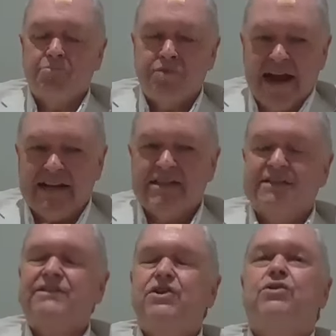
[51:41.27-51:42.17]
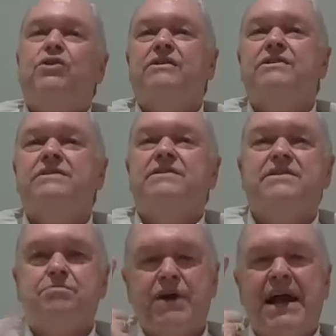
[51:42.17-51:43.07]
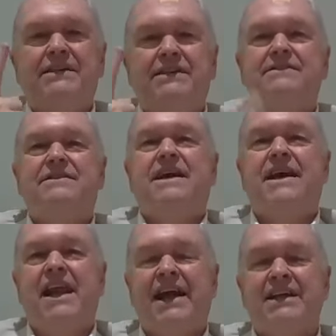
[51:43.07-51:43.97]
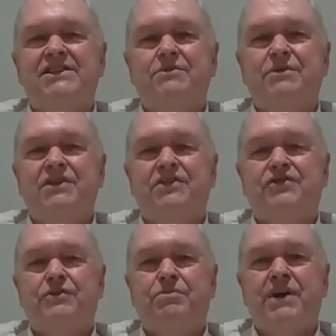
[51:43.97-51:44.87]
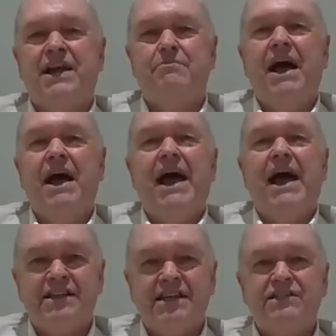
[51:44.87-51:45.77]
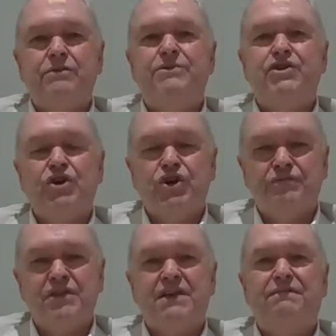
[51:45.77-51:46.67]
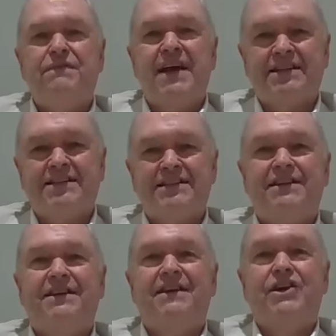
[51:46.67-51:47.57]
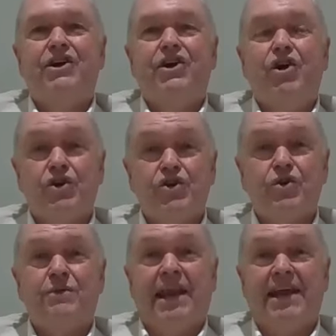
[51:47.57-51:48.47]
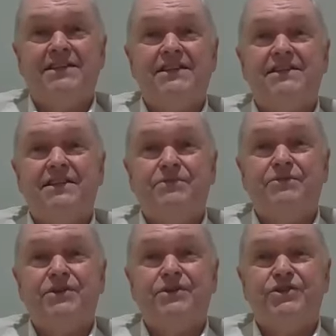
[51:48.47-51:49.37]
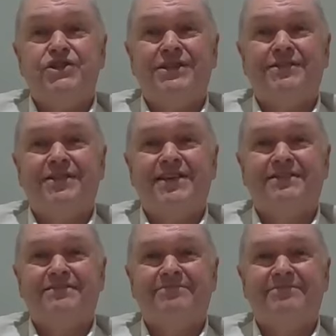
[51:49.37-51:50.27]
practice soul consciousness, practice the connection with the Supreme, and just observe the effect on your relationships with your children.